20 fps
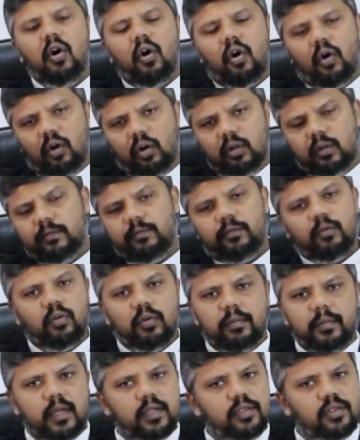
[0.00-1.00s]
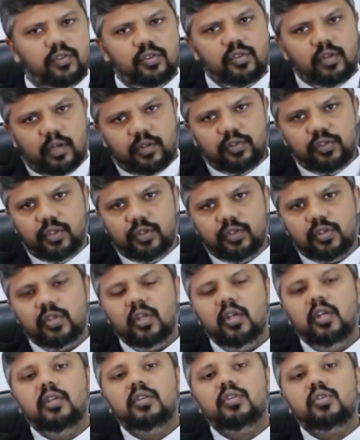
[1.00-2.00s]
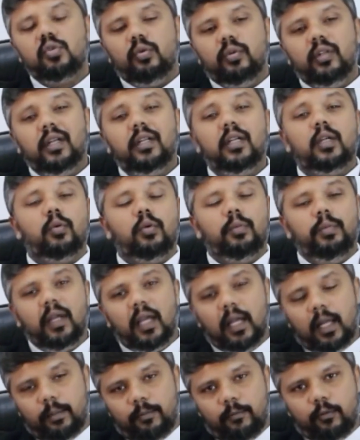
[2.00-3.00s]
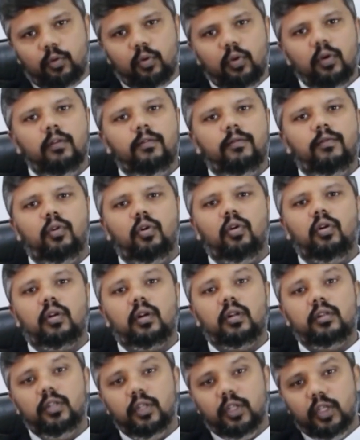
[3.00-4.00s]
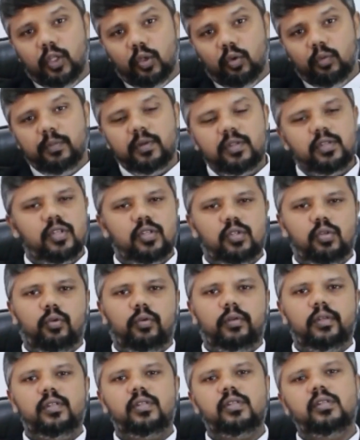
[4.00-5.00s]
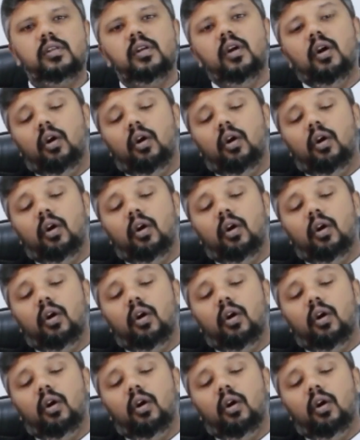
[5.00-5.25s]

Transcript: all the four major structures so that it would be helpful for the new business owners